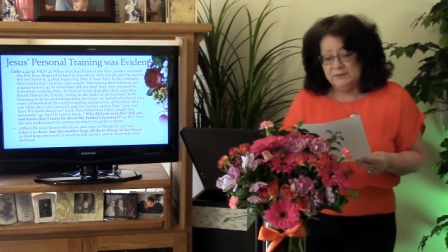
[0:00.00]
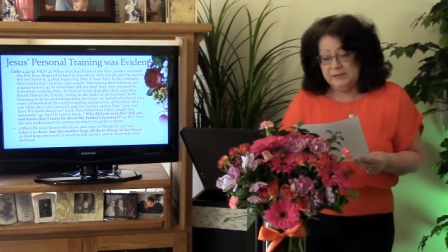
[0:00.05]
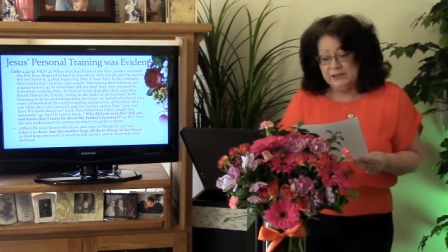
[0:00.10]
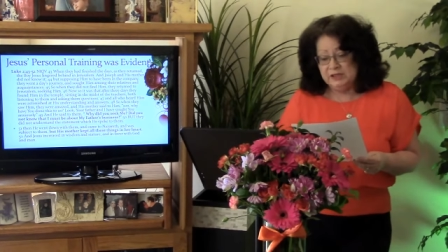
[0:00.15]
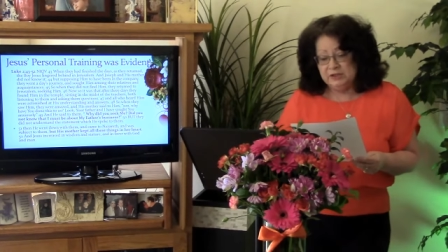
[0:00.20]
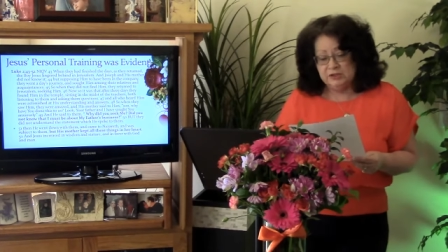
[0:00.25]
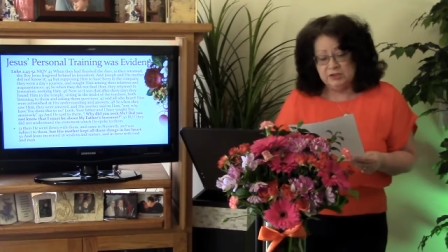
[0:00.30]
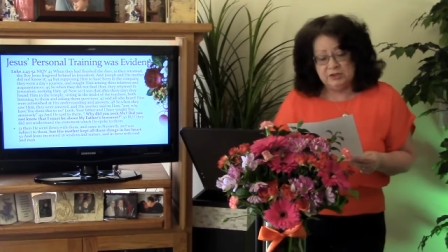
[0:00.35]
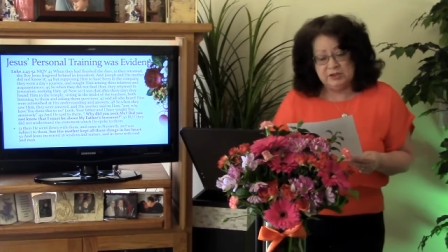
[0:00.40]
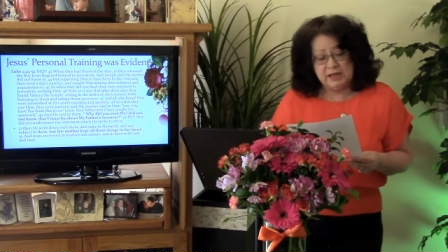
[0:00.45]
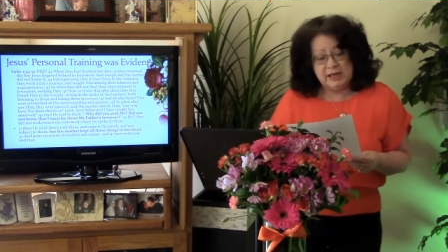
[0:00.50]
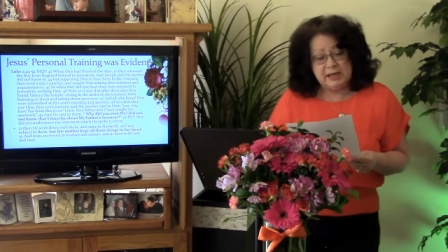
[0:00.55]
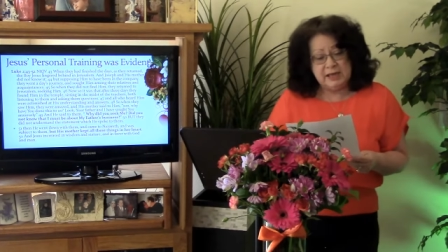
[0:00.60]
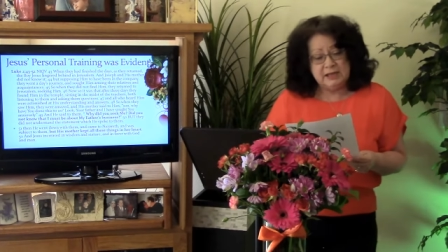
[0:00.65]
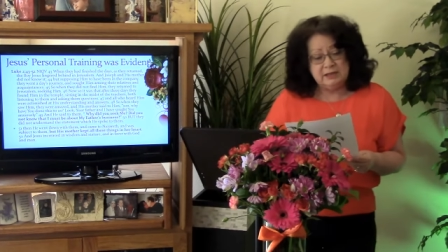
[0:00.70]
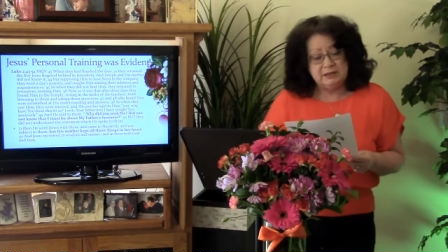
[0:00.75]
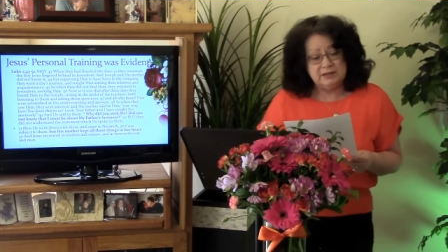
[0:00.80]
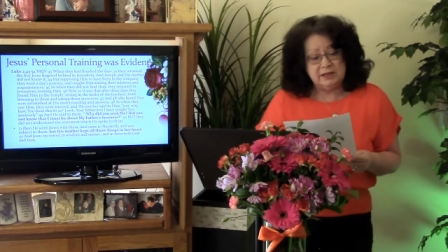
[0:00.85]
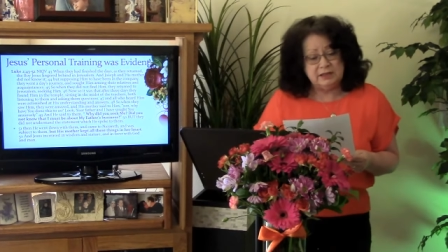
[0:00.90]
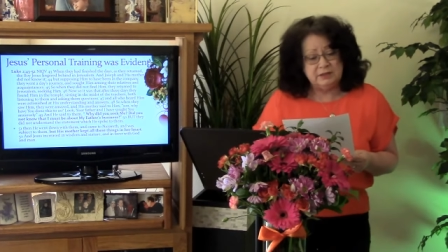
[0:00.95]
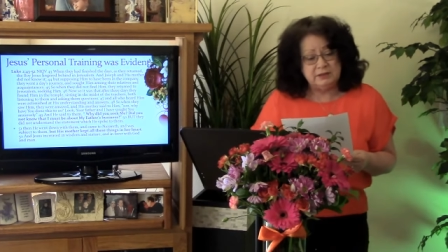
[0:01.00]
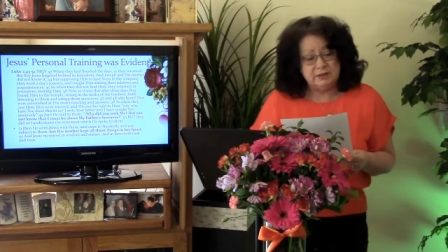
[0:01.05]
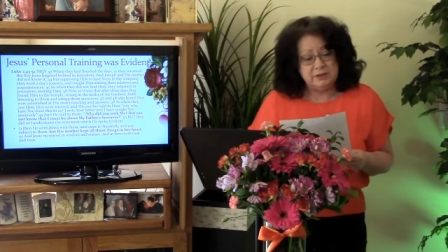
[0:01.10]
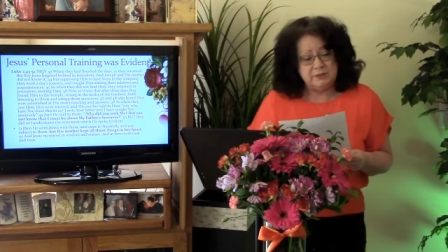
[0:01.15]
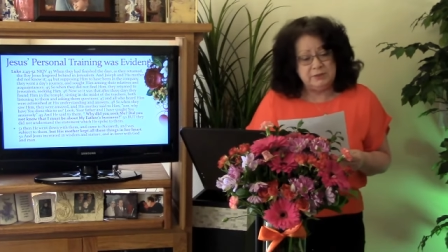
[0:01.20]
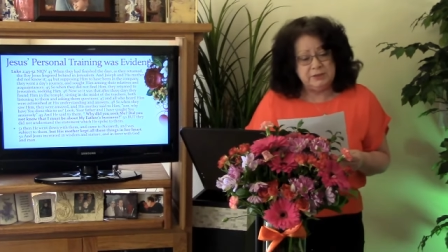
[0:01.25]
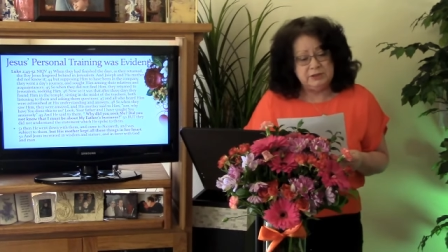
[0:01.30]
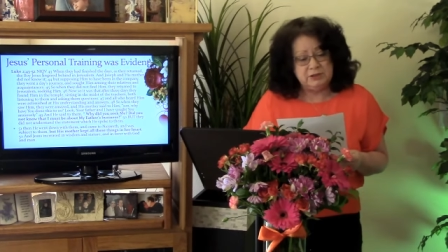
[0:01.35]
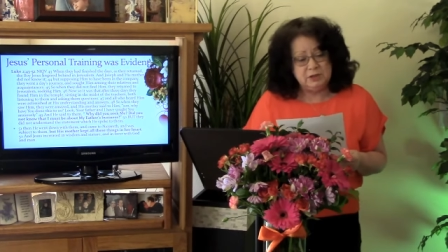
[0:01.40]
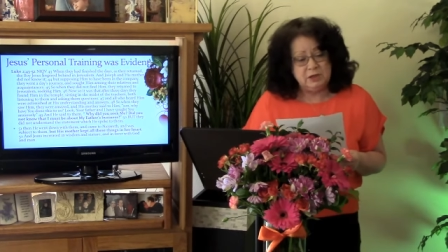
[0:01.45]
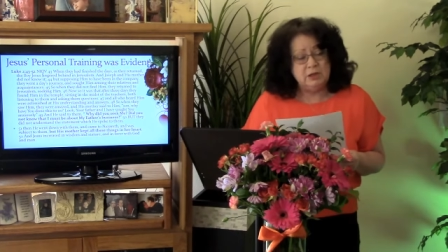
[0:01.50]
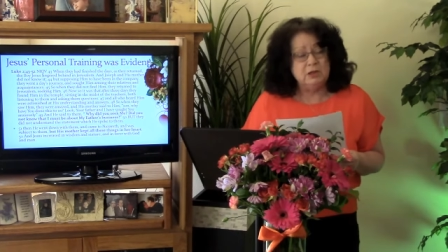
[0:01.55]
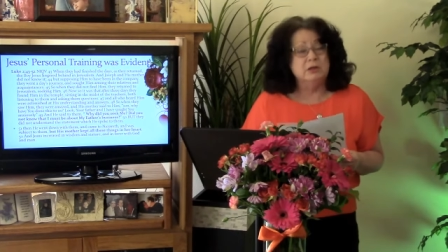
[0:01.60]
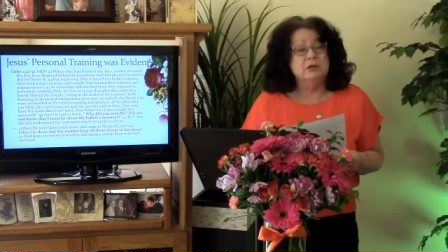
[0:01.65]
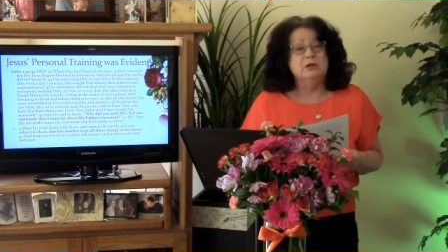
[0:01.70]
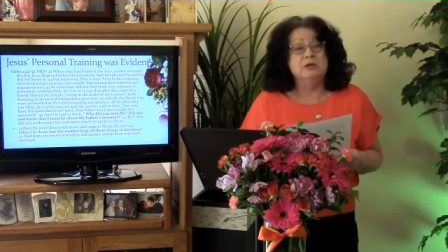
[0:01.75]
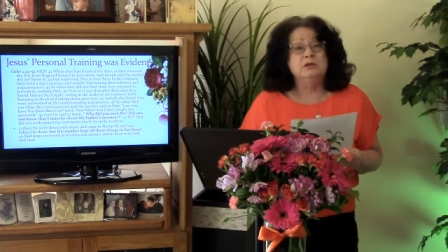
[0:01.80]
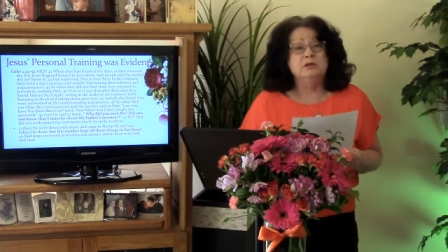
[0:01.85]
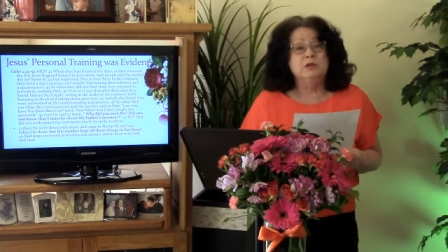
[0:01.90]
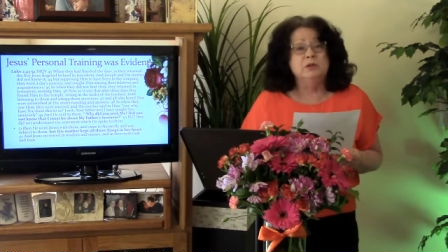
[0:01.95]
finished the days as they
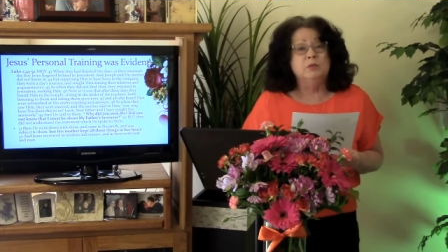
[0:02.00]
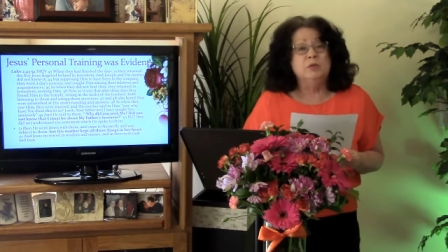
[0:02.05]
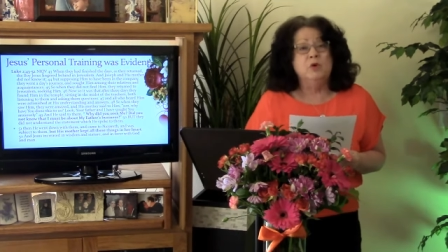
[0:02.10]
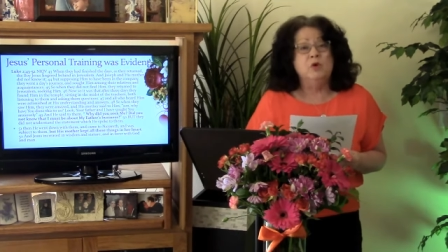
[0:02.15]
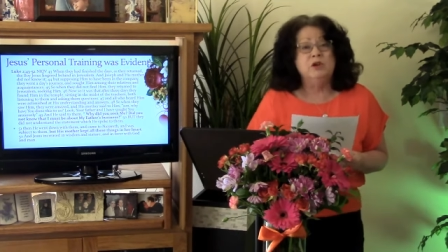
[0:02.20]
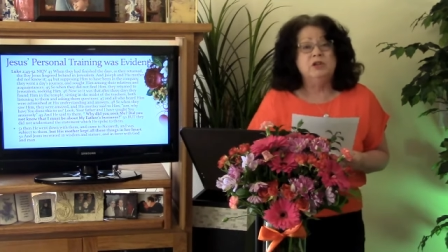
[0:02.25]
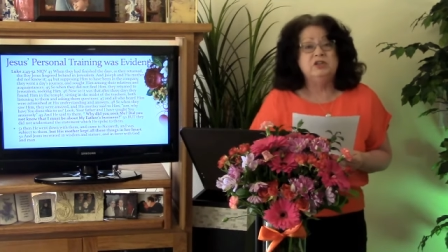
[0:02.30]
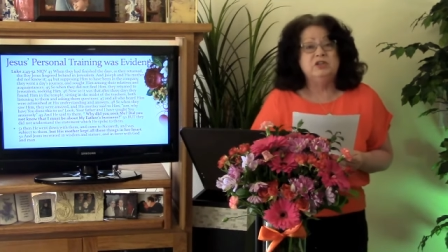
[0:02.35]
returned the boy